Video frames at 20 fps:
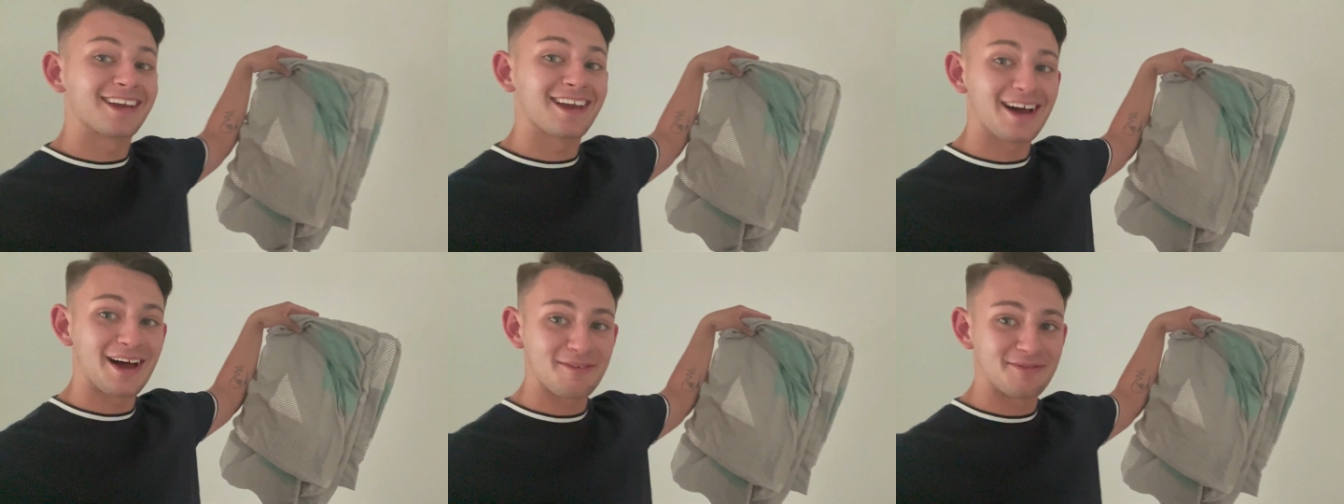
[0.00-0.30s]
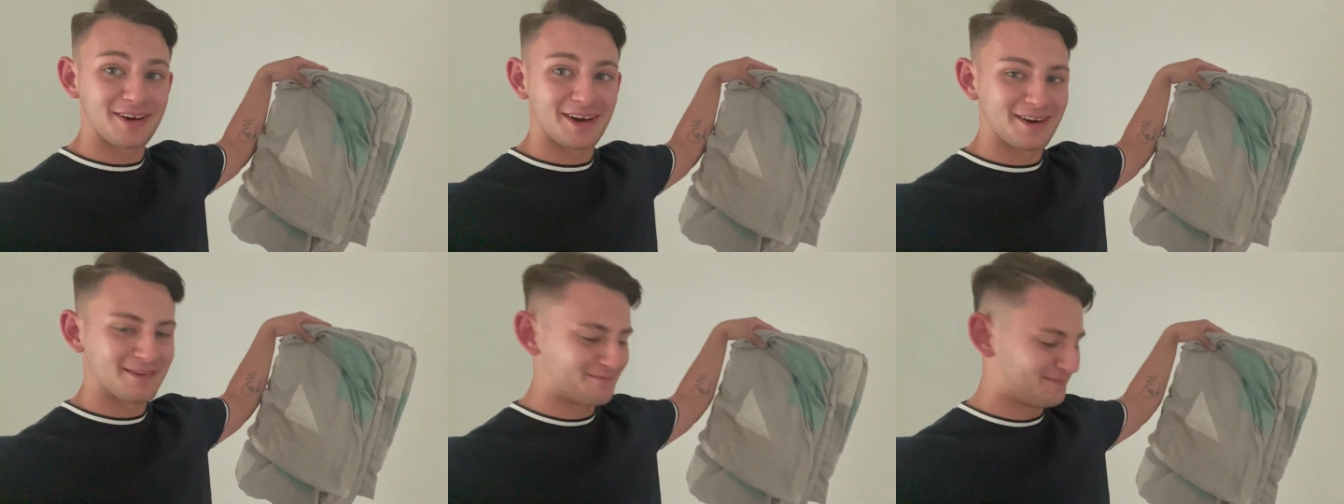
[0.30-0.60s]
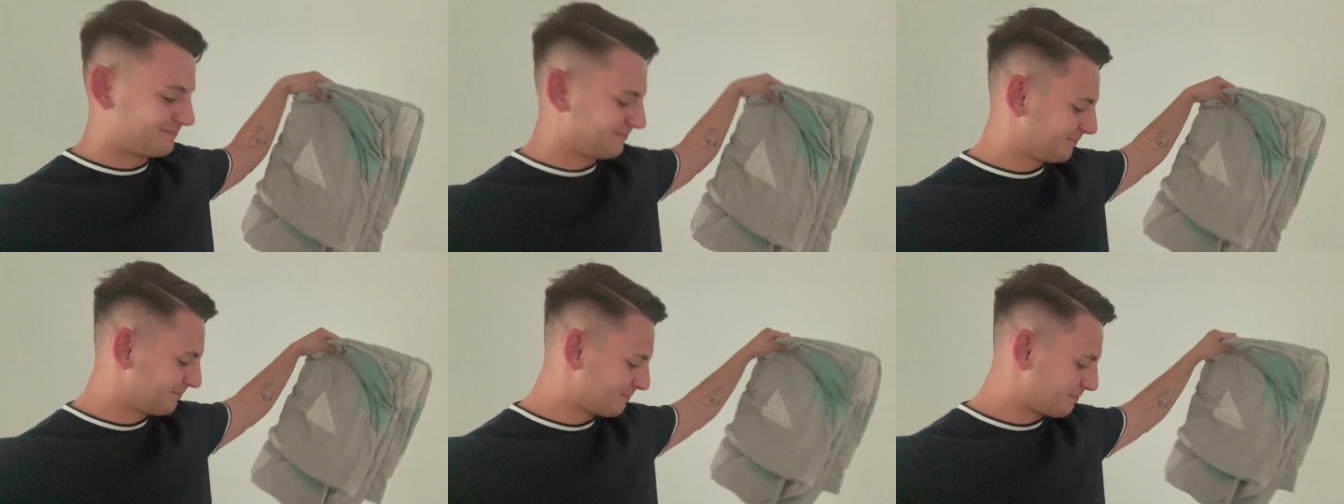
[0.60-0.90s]
cover
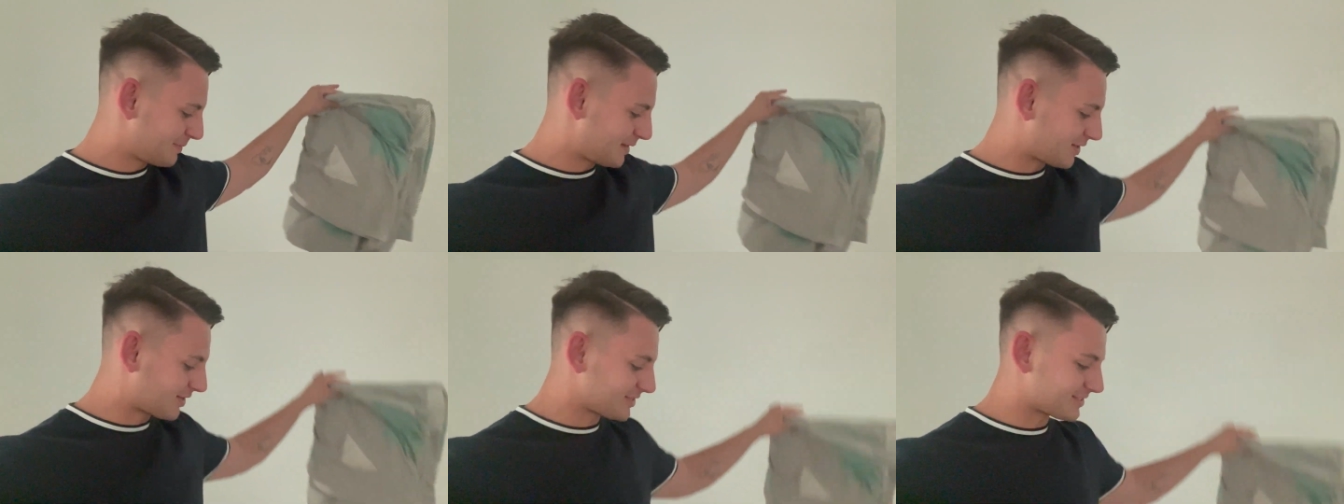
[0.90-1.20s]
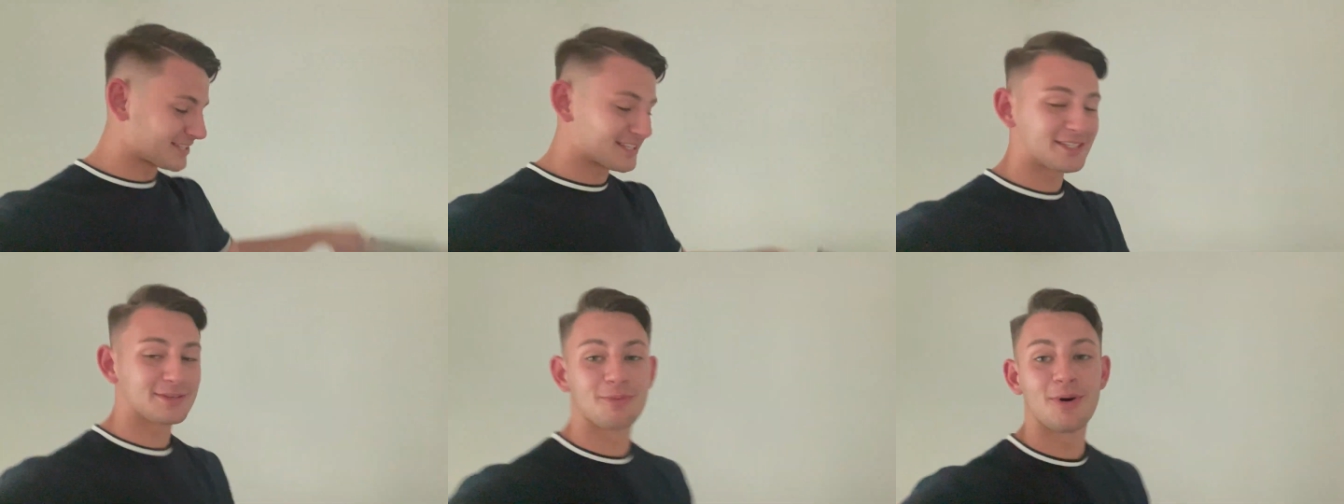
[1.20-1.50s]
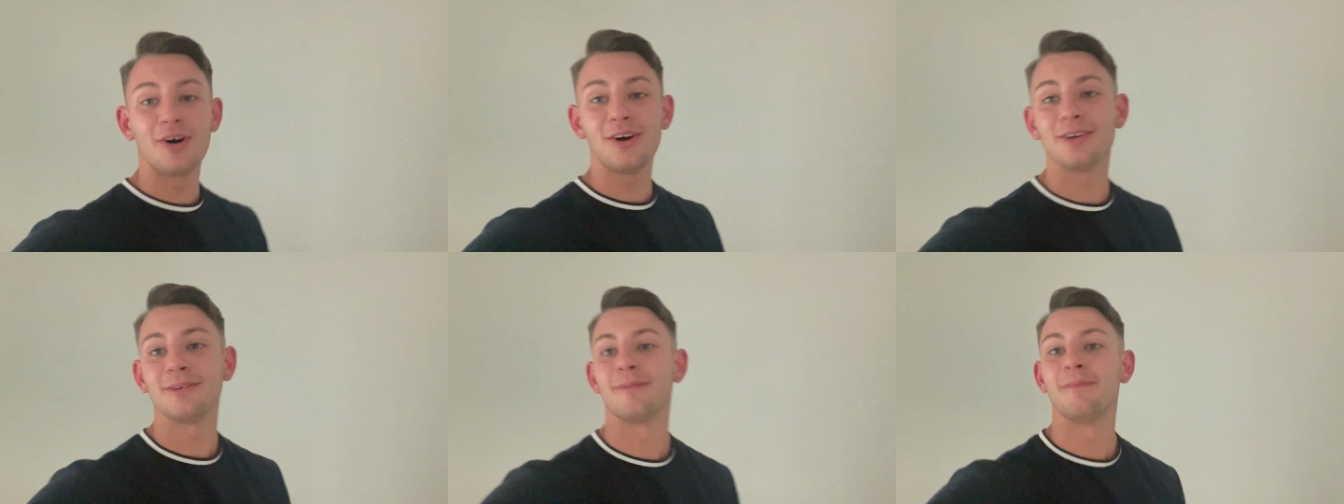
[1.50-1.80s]
because it's
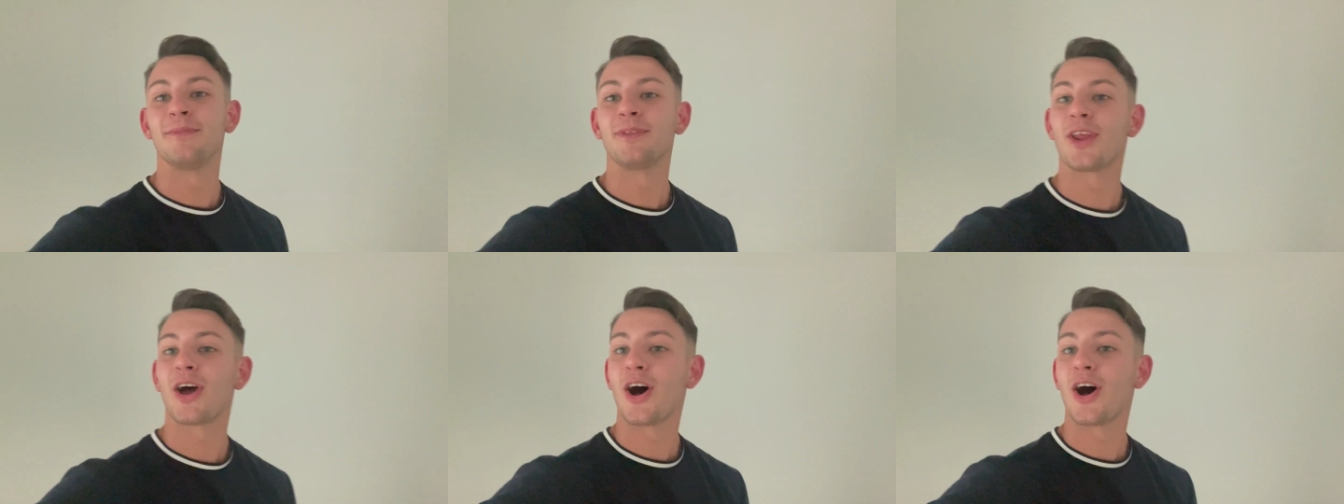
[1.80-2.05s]
what?